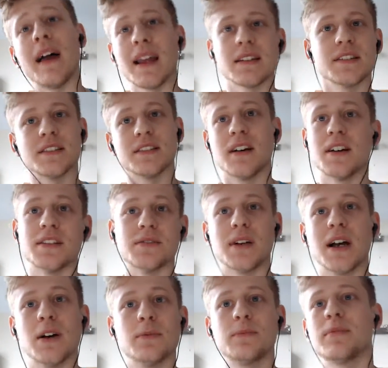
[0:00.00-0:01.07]
Exercise will
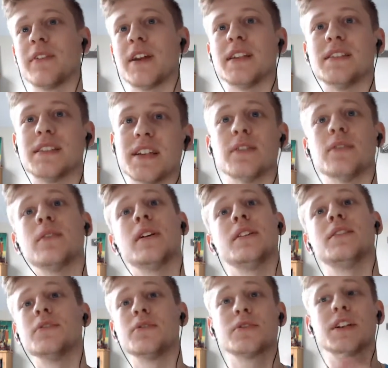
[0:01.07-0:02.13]
help prevent tilt,
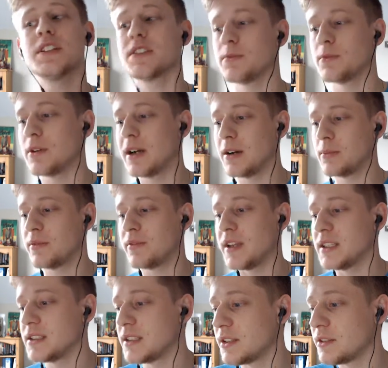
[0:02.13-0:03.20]
and nutrition will help
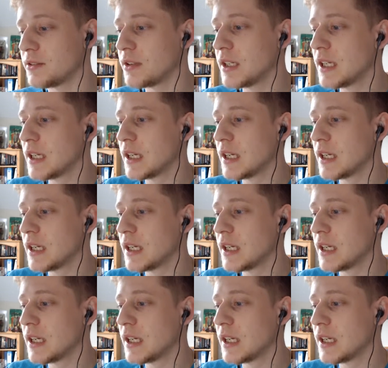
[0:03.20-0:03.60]
prevent tilt.